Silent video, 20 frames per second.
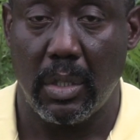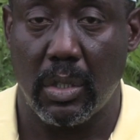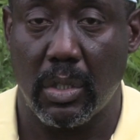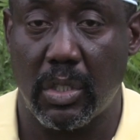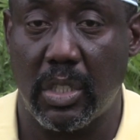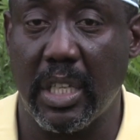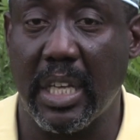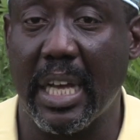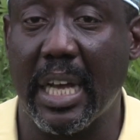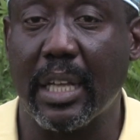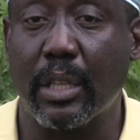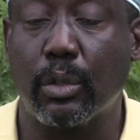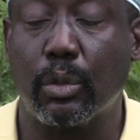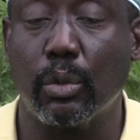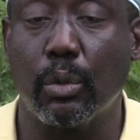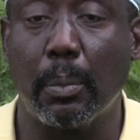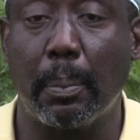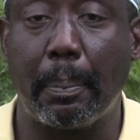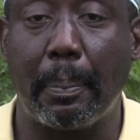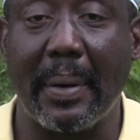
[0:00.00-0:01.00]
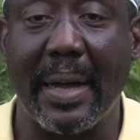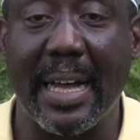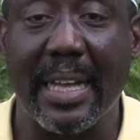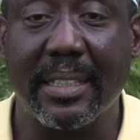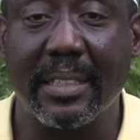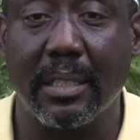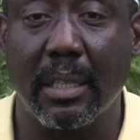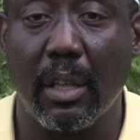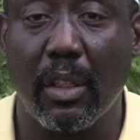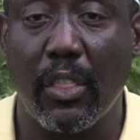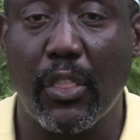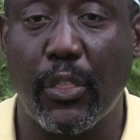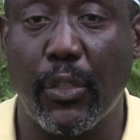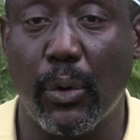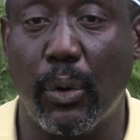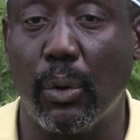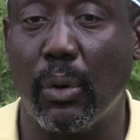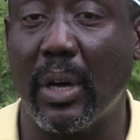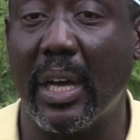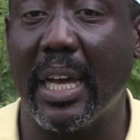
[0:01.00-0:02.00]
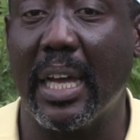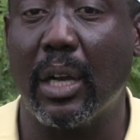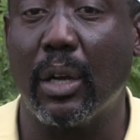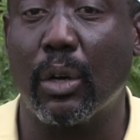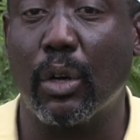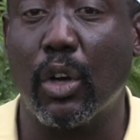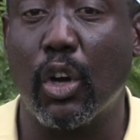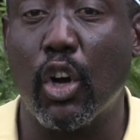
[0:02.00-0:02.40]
She had to pass through a lot